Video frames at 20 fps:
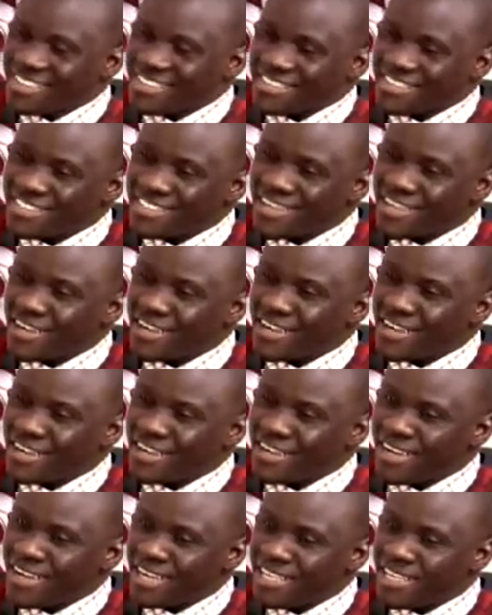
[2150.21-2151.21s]

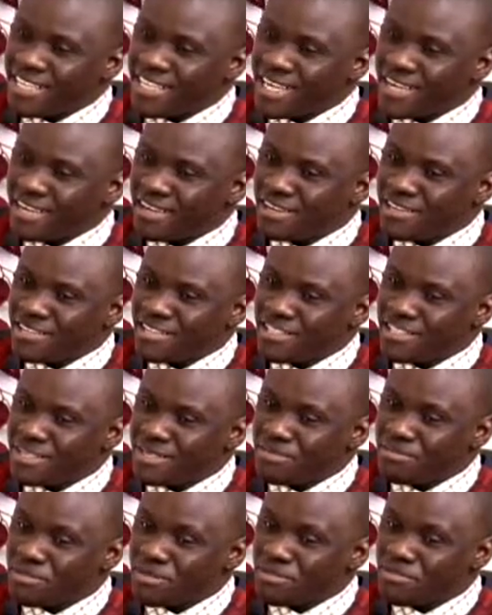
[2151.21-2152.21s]
Sankara
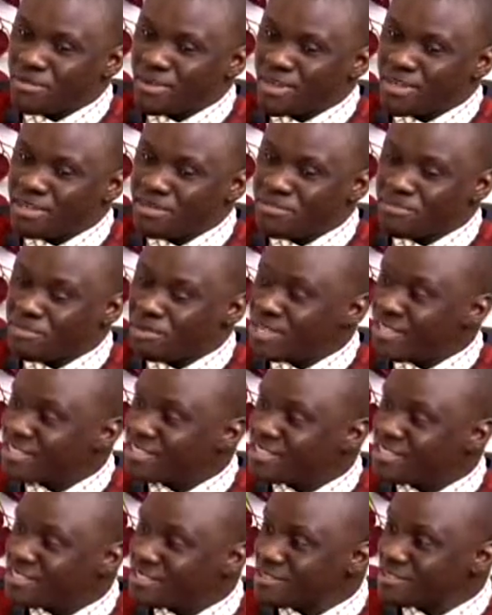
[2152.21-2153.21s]
ideology. People are
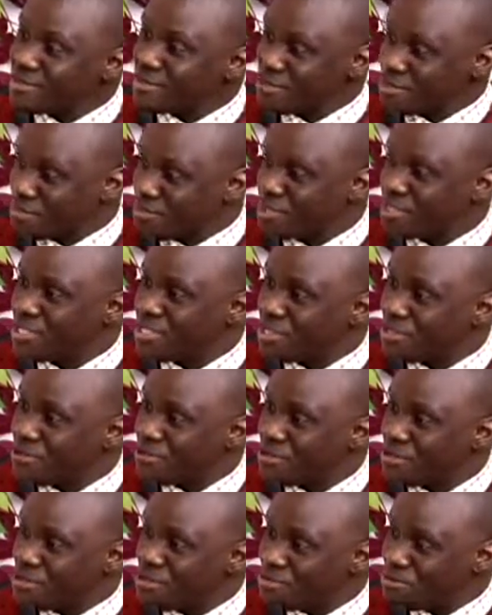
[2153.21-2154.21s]
embracing, especially
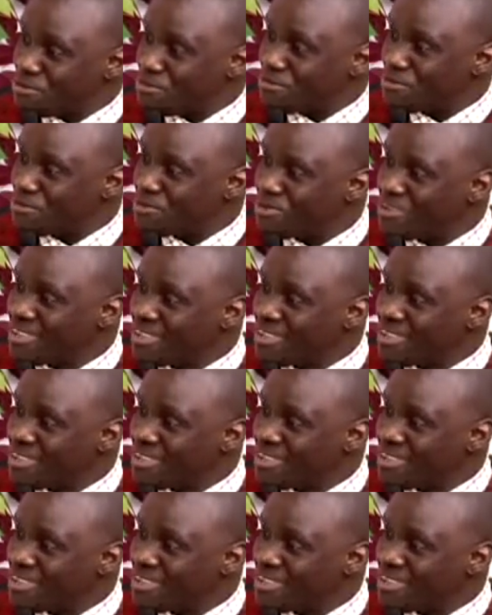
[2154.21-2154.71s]
the youth.